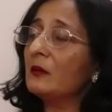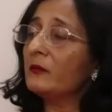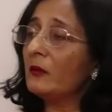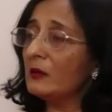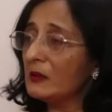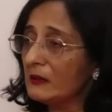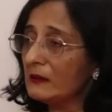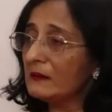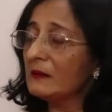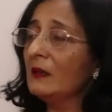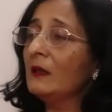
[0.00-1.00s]
of
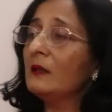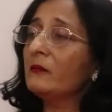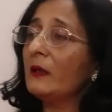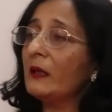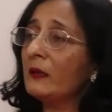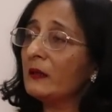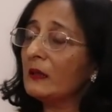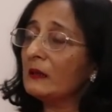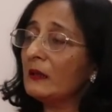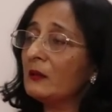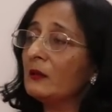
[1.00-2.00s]
colleges where the